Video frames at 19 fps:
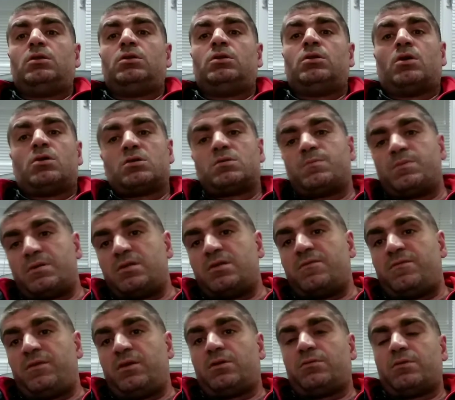
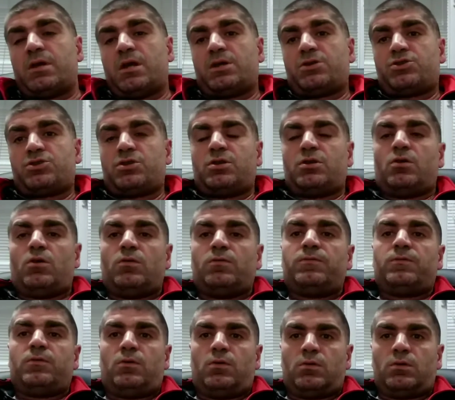non-specific reaction
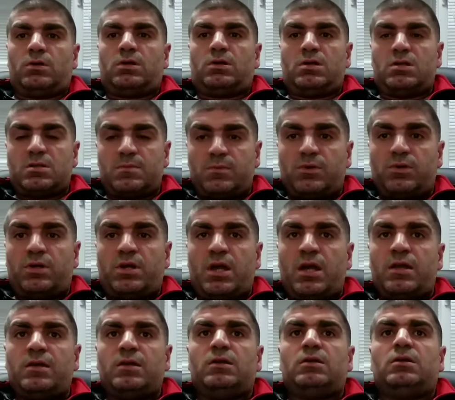of organism. Okay.